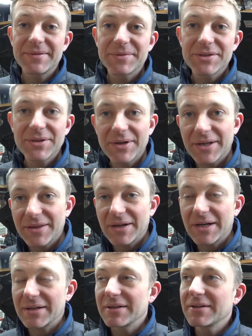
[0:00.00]
So I
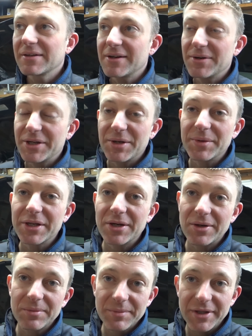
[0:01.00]
thought, oh, here we
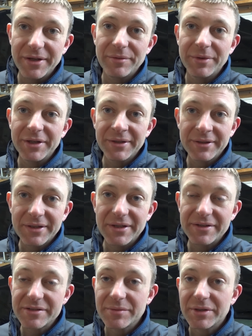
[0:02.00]
go, intermittent
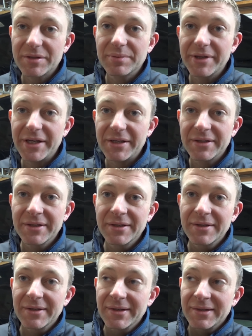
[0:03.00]
customer complaint.
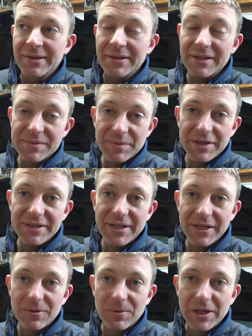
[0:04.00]
This might
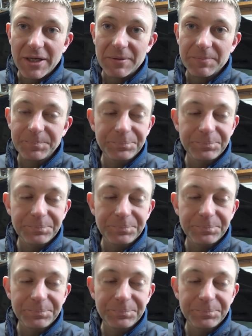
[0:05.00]
take a while.